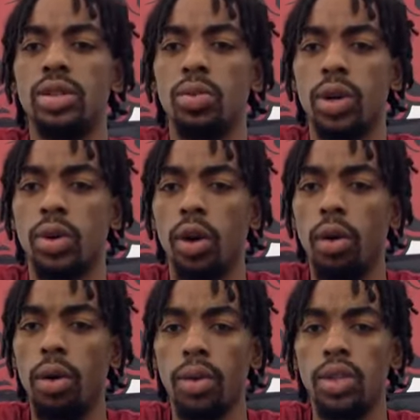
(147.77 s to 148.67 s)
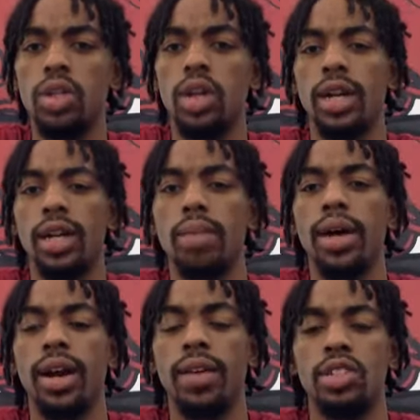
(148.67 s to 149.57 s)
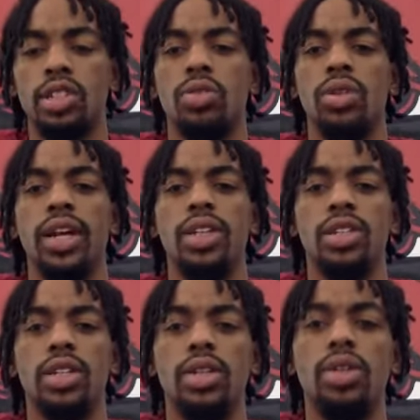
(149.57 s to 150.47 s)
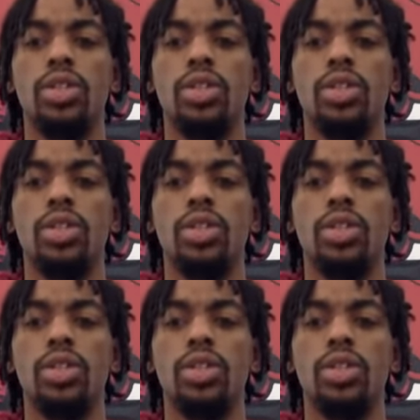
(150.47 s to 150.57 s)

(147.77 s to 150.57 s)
We're growing. We're trying to get better every single day still.